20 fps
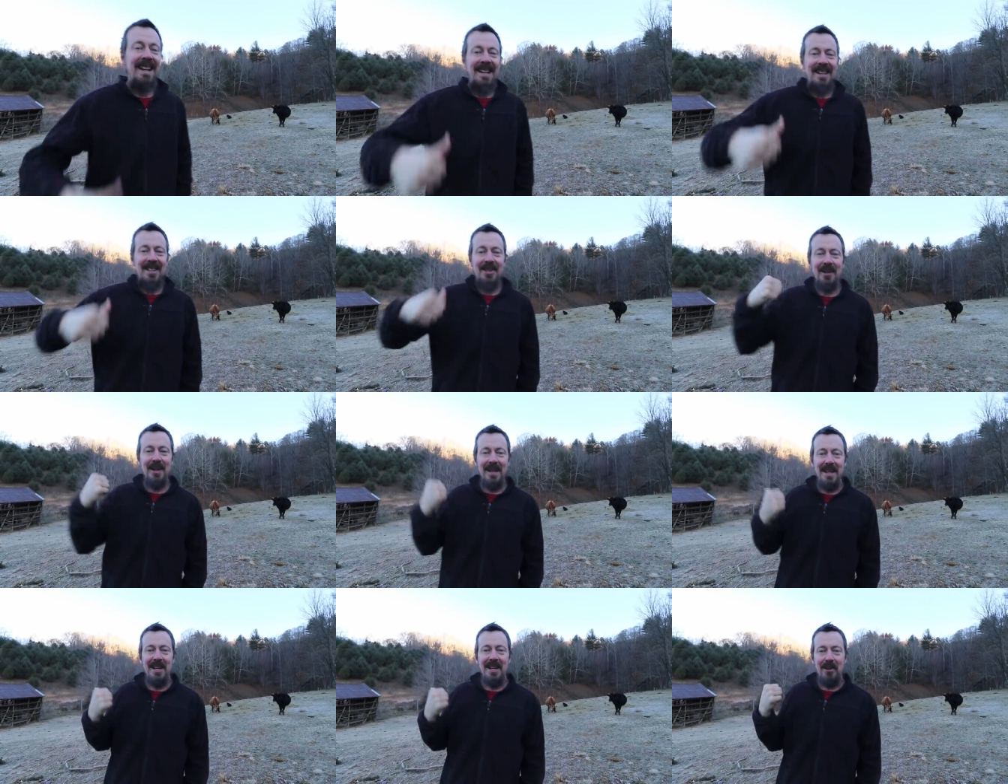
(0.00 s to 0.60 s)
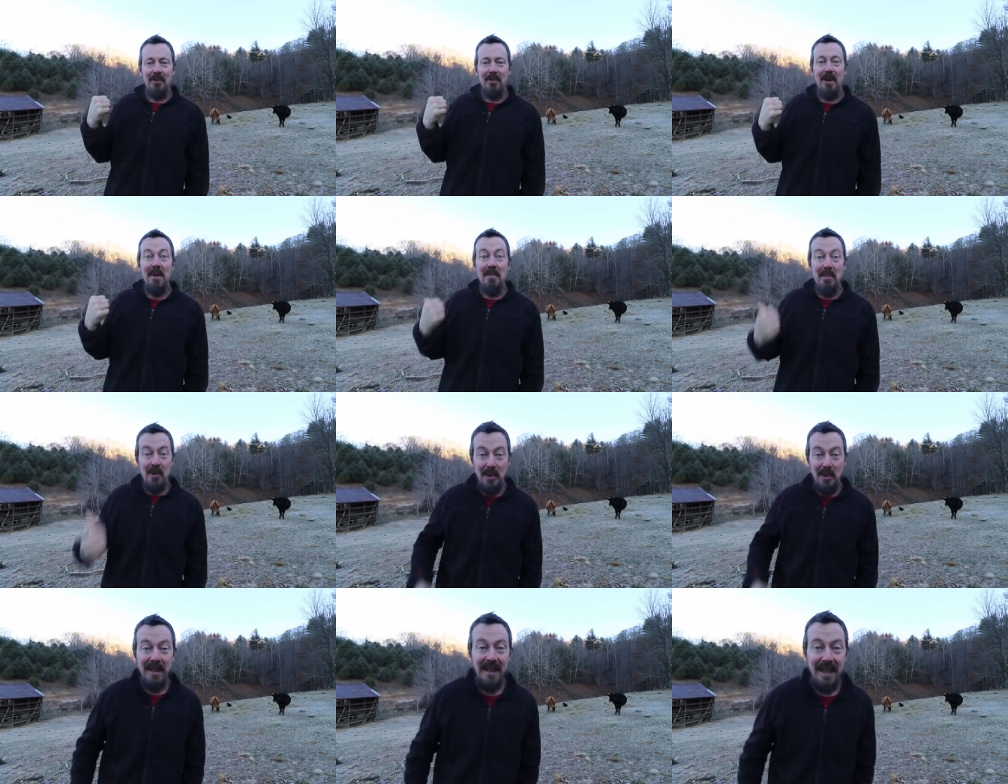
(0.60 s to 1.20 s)
You can hear one
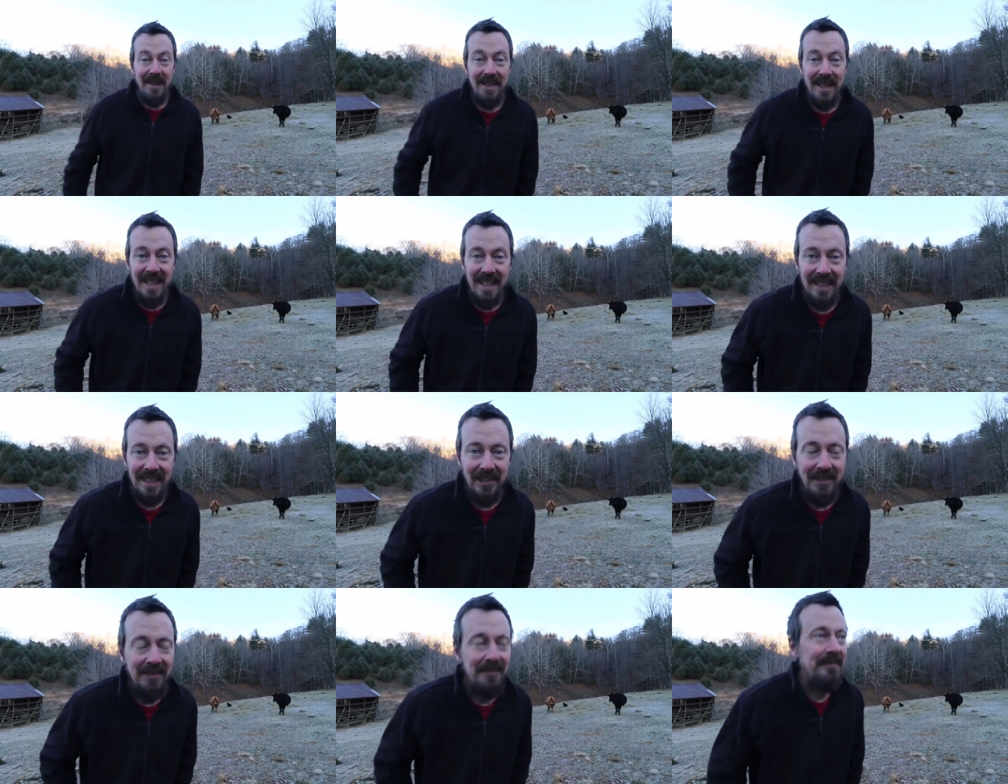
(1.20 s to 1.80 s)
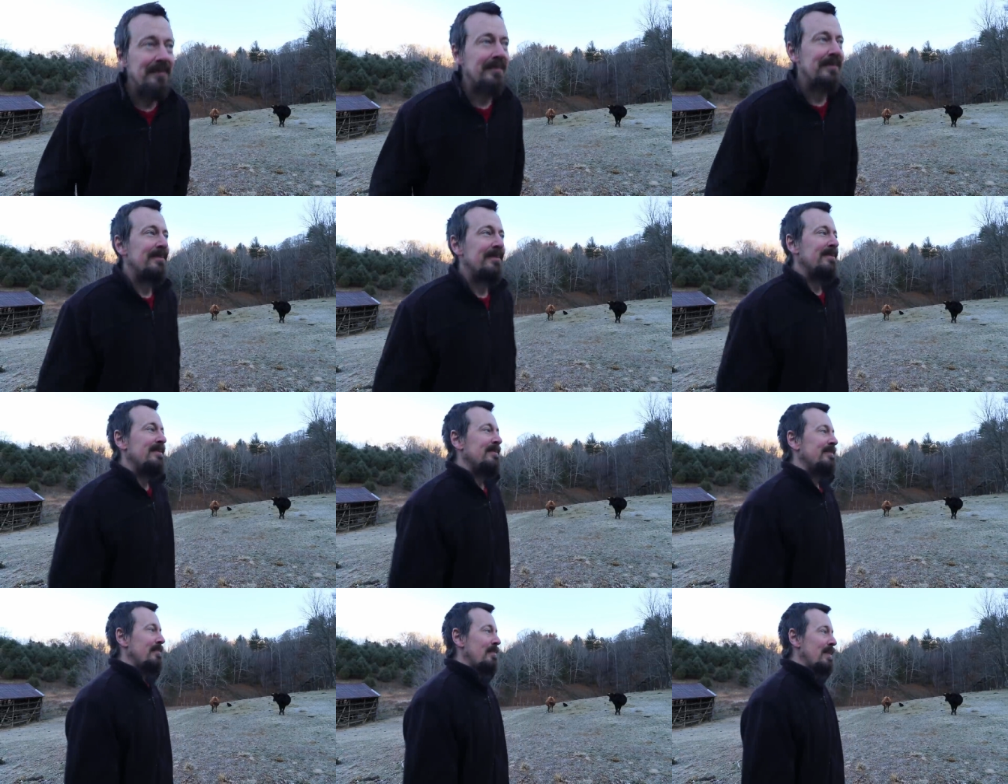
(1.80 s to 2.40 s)
mooing down the hill
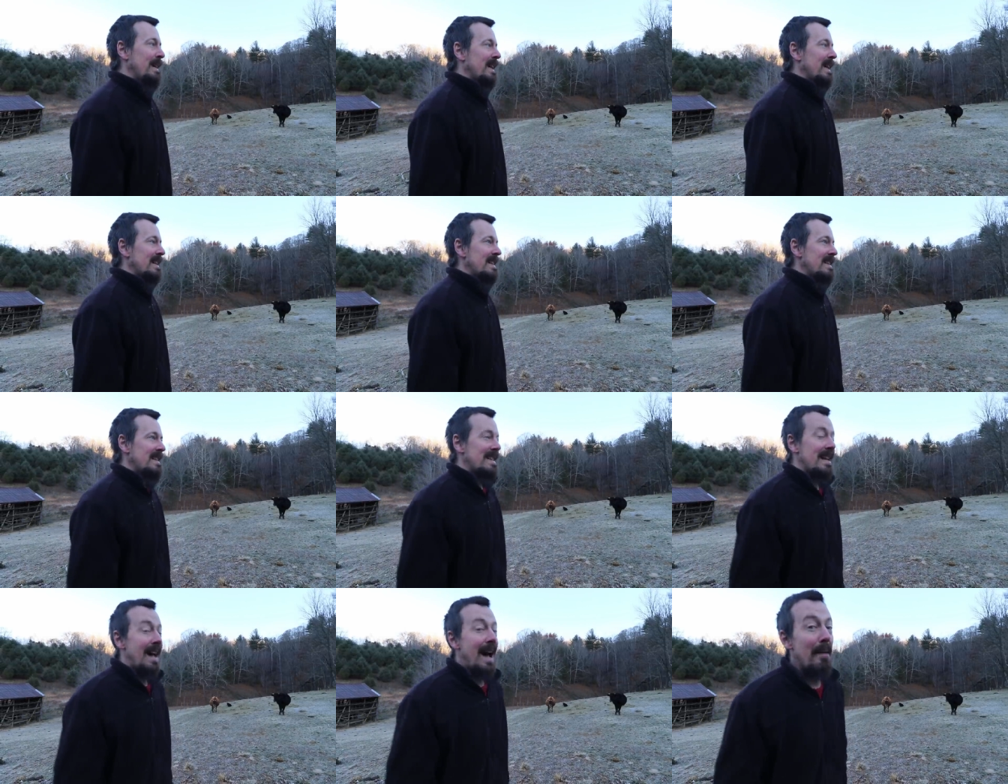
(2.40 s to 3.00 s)
because